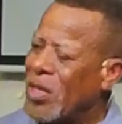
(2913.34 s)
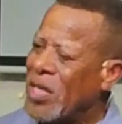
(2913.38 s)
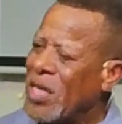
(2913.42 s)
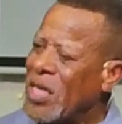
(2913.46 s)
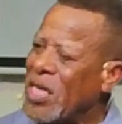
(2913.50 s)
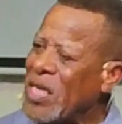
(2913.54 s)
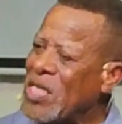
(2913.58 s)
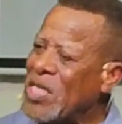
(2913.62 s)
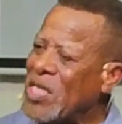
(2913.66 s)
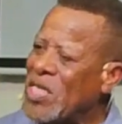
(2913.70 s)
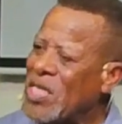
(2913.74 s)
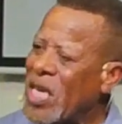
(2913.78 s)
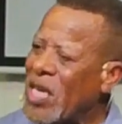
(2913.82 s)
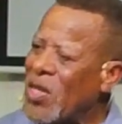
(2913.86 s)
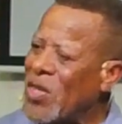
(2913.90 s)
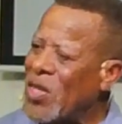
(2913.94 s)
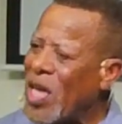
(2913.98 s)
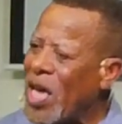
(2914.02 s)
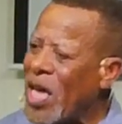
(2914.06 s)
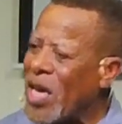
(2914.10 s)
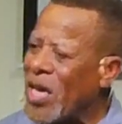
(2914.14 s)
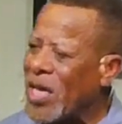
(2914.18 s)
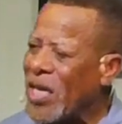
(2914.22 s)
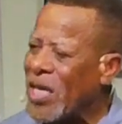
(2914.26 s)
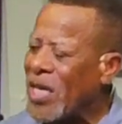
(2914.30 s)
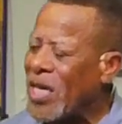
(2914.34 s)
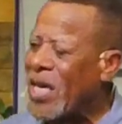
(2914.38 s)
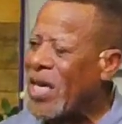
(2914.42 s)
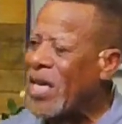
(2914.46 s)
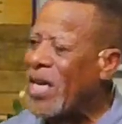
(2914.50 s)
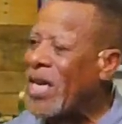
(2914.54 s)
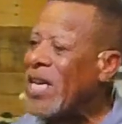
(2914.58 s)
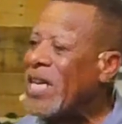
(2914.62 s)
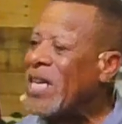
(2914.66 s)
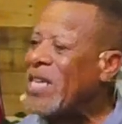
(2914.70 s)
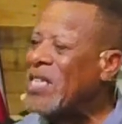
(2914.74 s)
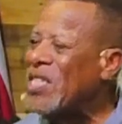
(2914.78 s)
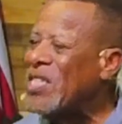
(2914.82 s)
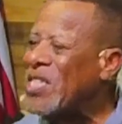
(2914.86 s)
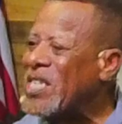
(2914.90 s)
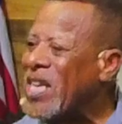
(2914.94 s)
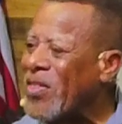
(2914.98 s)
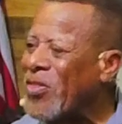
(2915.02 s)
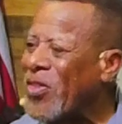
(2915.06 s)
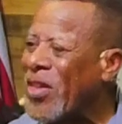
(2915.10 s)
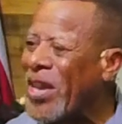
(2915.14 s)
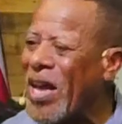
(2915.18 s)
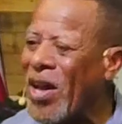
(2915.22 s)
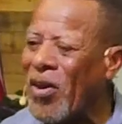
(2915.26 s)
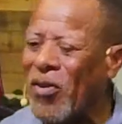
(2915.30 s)
He said that. He said
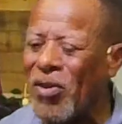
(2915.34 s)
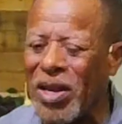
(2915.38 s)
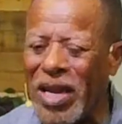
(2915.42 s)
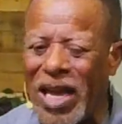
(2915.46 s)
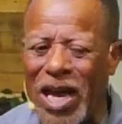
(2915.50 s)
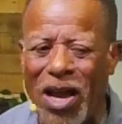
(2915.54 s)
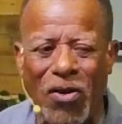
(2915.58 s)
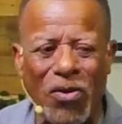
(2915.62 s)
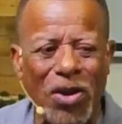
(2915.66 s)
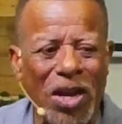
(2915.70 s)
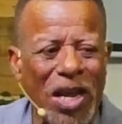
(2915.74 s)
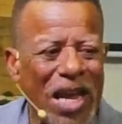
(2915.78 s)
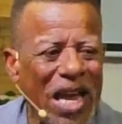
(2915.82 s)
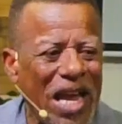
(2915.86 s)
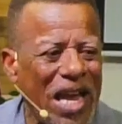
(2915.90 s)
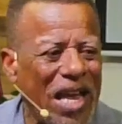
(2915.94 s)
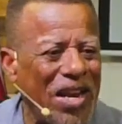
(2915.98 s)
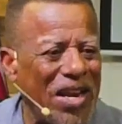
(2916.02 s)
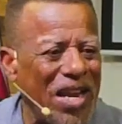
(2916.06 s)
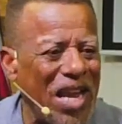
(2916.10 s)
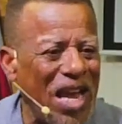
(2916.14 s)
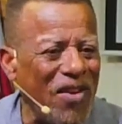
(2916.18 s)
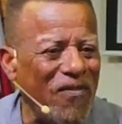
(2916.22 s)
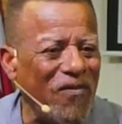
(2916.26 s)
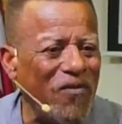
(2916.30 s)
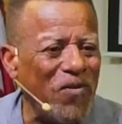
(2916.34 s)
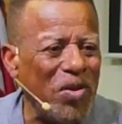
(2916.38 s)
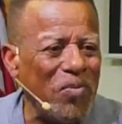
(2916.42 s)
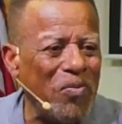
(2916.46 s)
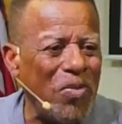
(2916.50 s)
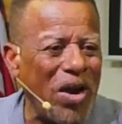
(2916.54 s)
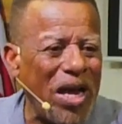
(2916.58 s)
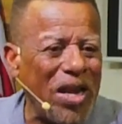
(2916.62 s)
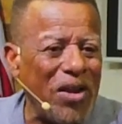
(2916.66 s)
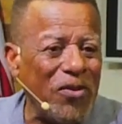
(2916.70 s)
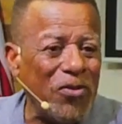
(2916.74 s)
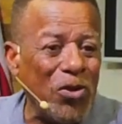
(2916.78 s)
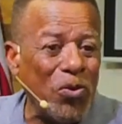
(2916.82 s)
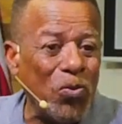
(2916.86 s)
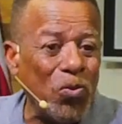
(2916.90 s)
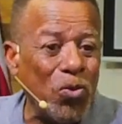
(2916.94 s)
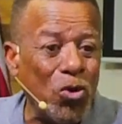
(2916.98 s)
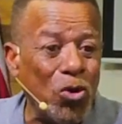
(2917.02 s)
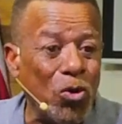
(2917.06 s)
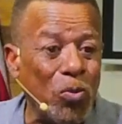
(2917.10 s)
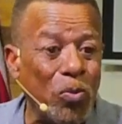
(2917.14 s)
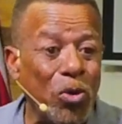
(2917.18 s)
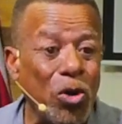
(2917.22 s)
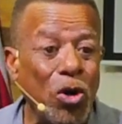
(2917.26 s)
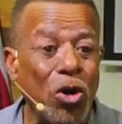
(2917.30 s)
that out loud, and everybody in the
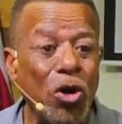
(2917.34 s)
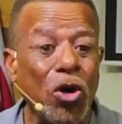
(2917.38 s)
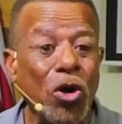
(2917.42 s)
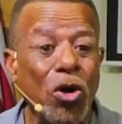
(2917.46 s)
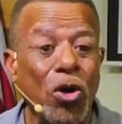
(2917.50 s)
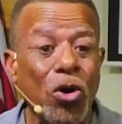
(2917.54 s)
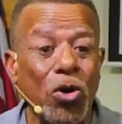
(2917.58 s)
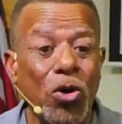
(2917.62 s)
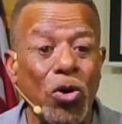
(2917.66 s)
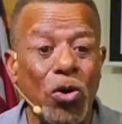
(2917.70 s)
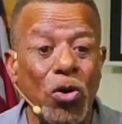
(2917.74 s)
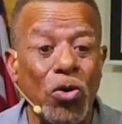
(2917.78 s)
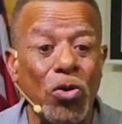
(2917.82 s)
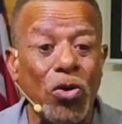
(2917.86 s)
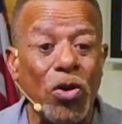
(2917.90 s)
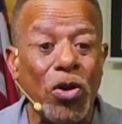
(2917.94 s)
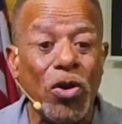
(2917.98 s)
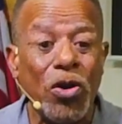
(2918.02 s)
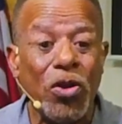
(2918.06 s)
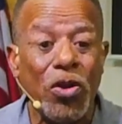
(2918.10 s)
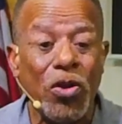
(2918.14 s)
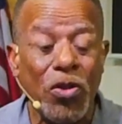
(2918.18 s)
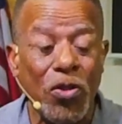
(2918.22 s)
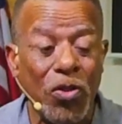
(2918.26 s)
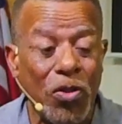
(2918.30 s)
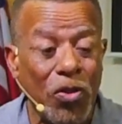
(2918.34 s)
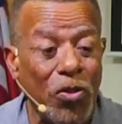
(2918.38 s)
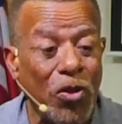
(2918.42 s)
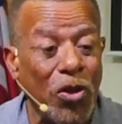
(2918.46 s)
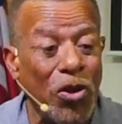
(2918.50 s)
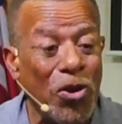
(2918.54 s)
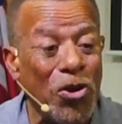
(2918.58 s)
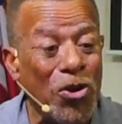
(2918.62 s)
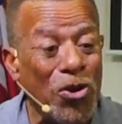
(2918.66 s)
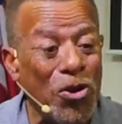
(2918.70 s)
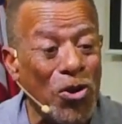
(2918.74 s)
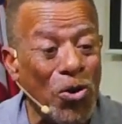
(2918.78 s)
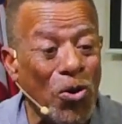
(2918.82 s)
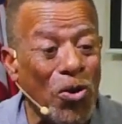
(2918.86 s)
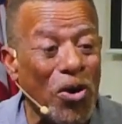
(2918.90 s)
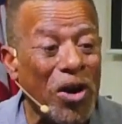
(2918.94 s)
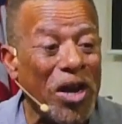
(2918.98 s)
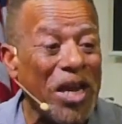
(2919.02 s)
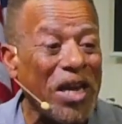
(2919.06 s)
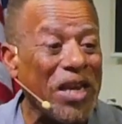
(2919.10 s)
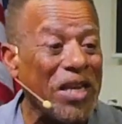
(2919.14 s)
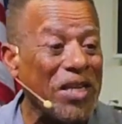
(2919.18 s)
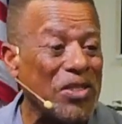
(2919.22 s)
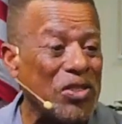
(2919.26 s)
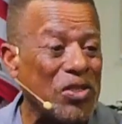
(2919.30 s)
room heard the
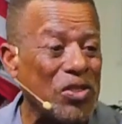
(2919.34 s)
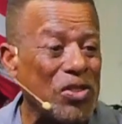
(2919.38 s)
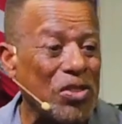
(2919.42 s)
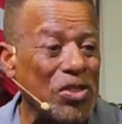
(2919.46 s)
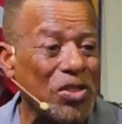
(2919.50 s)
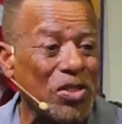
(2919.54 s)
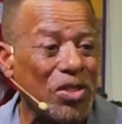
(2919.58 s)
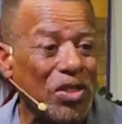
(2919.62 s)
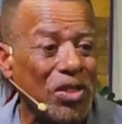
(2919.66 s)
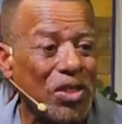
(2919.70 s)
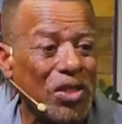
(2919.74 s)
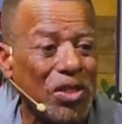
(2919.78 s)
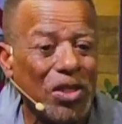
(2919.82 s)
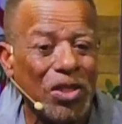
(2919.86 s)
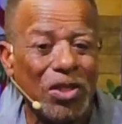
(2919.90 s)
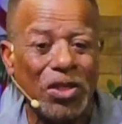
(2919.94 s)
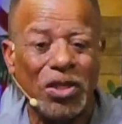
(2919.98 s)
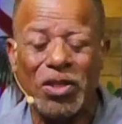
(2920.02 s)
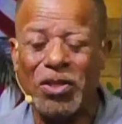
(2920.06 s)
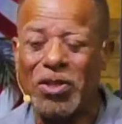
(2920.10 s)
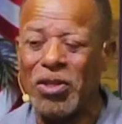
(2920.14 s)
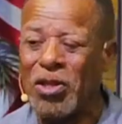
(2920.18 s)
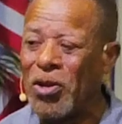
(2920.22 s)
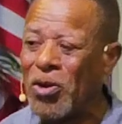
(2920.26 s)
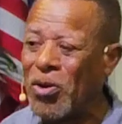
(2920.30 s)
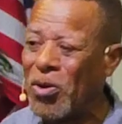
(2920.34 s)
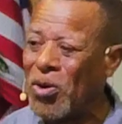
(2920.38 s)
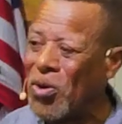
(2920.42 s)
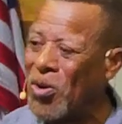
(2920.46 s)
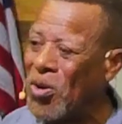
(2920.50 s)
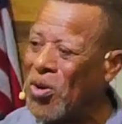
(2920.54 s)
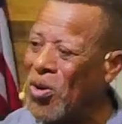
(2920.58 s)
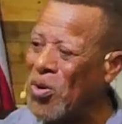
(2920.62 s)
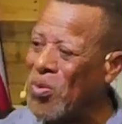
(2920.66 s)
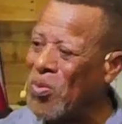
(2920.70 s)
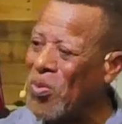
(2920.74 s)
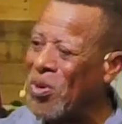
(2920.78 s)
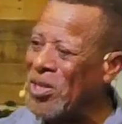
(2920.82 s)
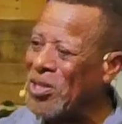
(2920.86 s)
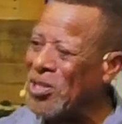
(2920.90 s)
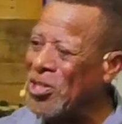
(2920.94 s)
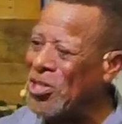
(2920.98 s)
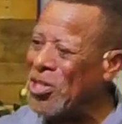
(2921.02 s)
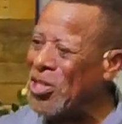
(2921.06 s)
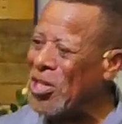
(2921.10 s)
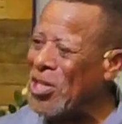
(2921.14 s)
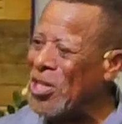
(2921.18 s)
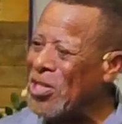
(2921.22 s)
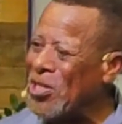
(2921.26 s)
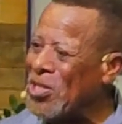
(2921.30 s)
noise. They heard what
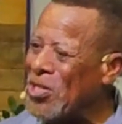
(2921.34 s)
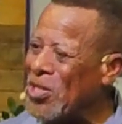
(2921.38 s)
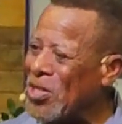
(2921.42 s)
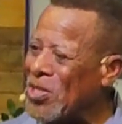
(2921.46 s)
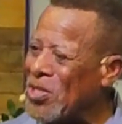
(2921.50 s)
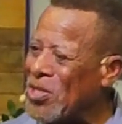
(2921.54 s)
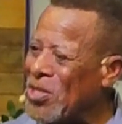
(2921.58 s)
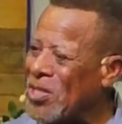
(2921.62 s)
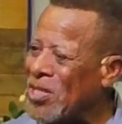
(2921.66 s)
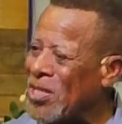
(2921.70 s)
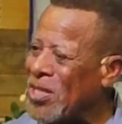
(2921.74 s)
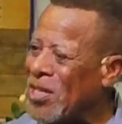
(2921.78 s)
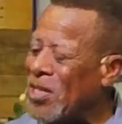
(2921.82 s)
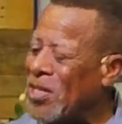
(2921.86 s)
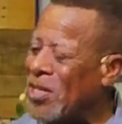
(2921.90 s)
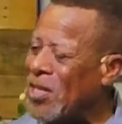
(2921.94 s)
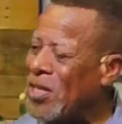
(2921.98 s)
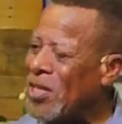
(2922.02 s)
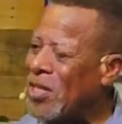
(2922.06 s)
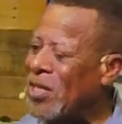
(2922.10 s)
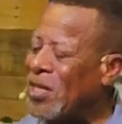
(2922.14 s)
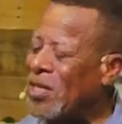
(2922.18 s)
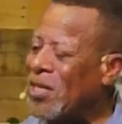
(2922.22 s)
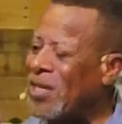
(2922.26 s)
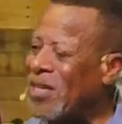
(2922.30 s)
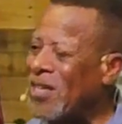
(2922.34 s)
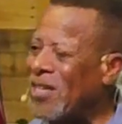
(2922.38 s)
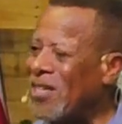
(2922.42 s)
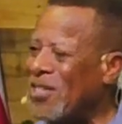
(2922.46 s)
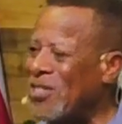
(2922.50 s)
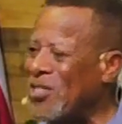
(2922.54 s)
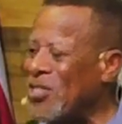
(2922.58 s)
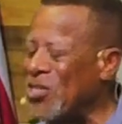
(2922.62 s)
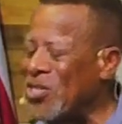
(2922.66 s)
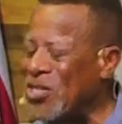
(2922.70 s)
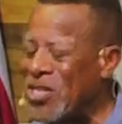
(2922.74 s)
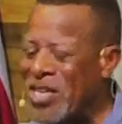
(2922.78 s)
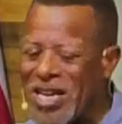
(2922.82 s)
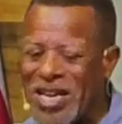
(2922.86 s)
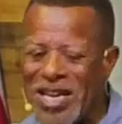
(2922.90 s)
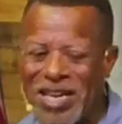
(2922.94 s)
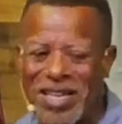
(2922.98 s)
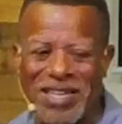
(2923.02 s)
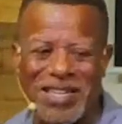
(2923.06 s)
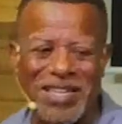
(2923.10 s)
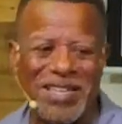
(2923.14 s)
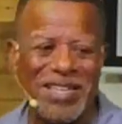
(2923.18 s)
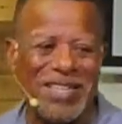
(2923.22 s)
Jesus said.